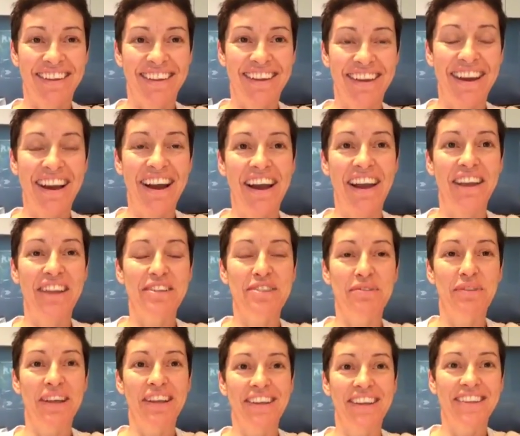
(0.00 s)
Hi, it's
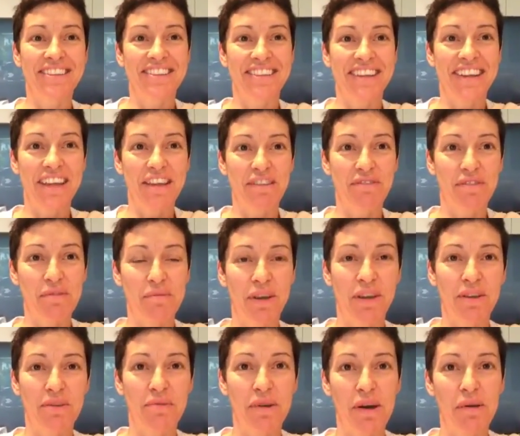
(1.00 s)
Wick Nixon here from
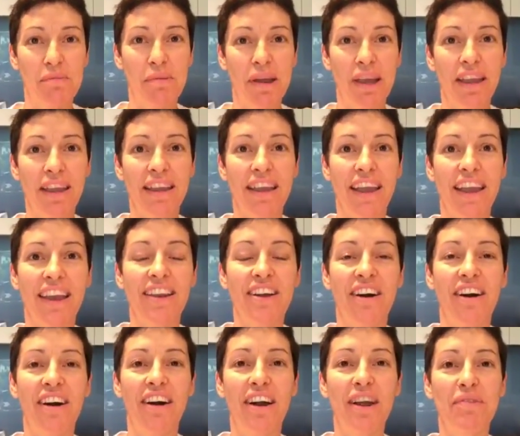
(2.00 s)
Wicked Wellbeing, and
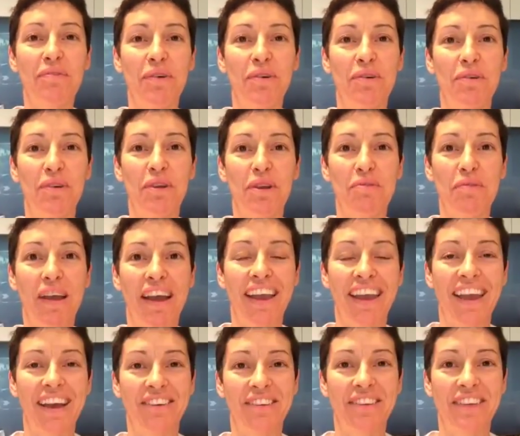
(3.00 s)
I'm all about
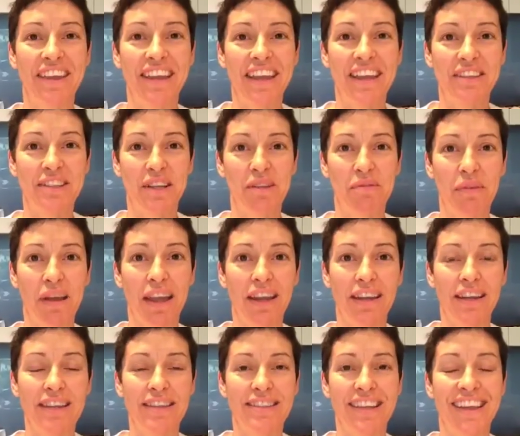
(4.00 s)
healthy eating made
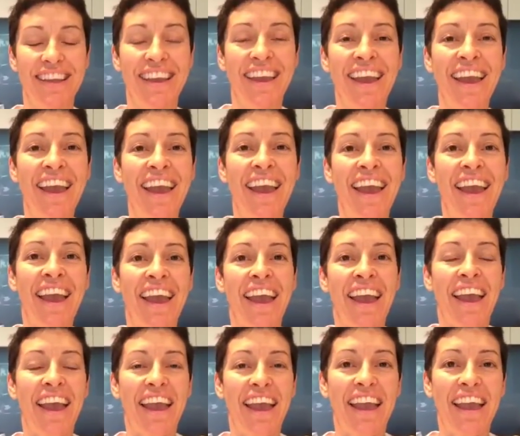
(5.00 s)
easy.
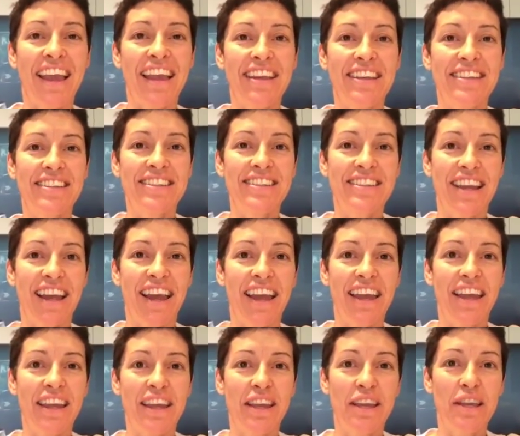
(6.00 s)
And
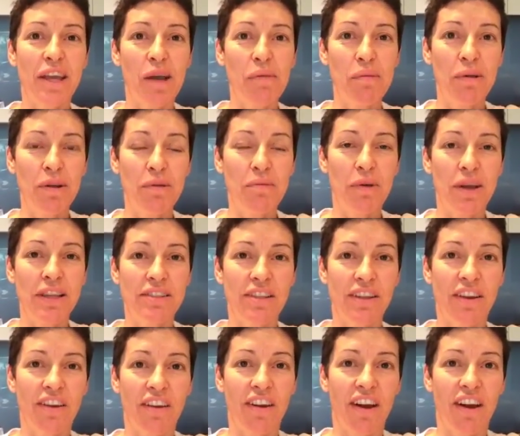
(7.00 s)
a couple of weeks
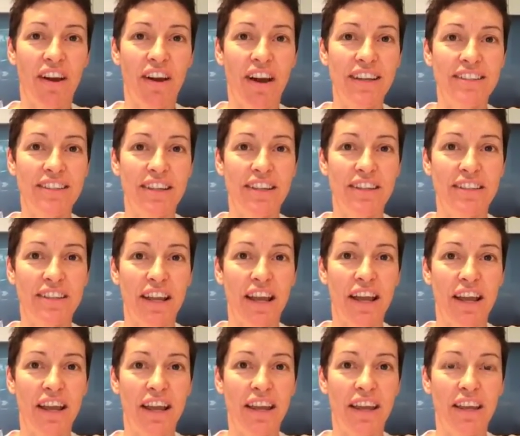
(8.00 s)
ago, I did
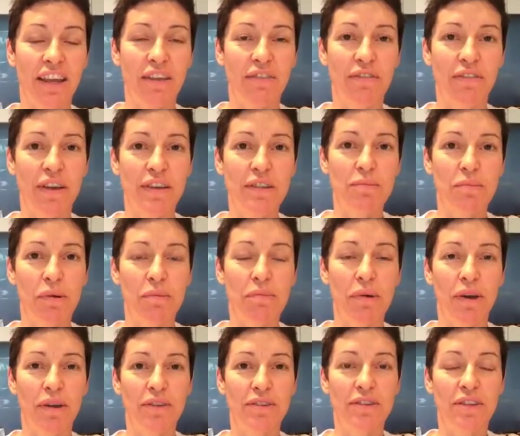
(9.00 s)
a Facebook
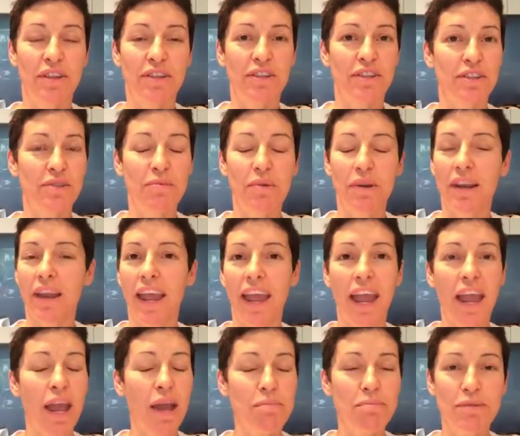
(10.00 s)
post that just went
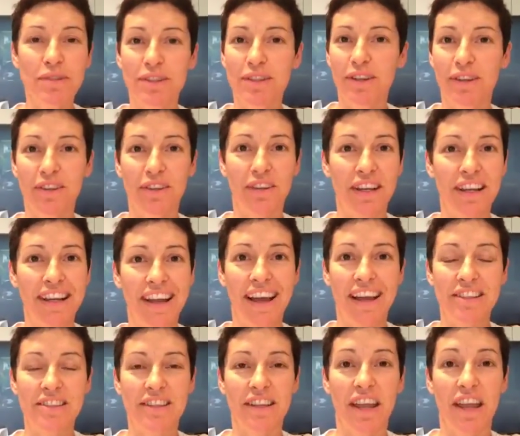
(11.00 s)
absolutely
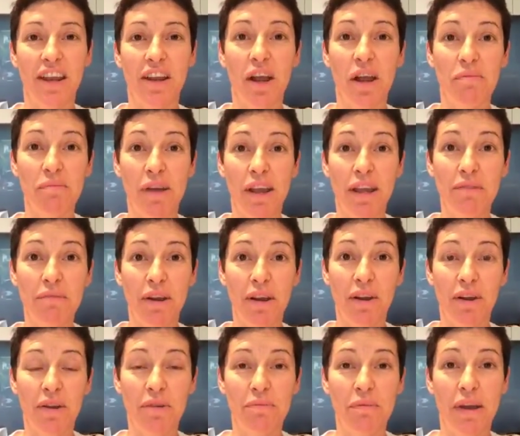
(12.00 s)
nuts, and I made
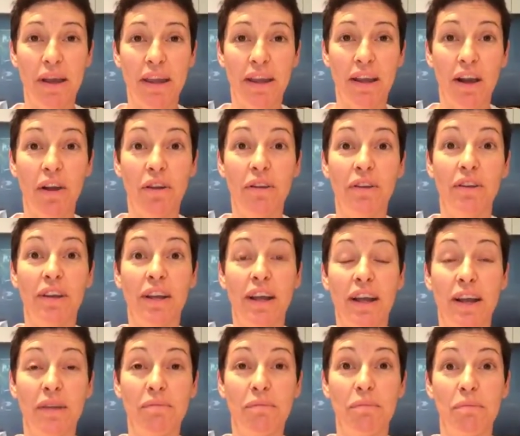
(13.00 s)
my
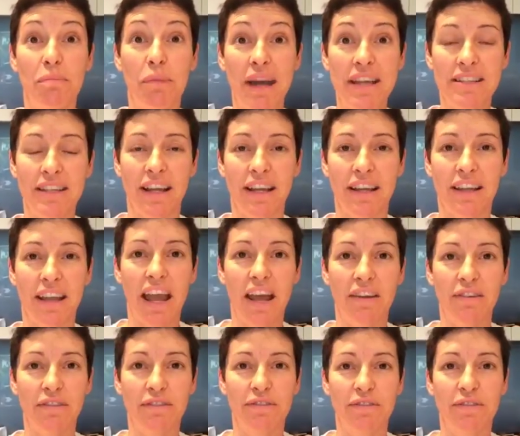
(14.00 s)
own butter
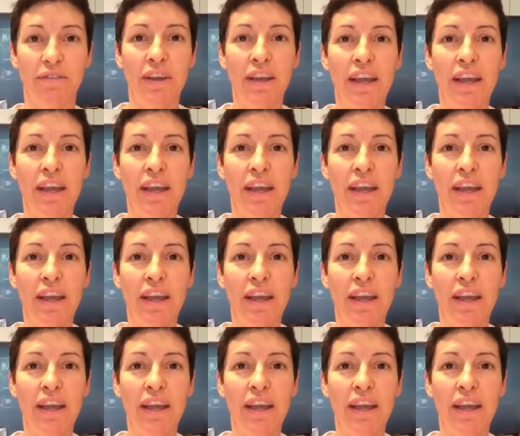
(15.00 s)
out of.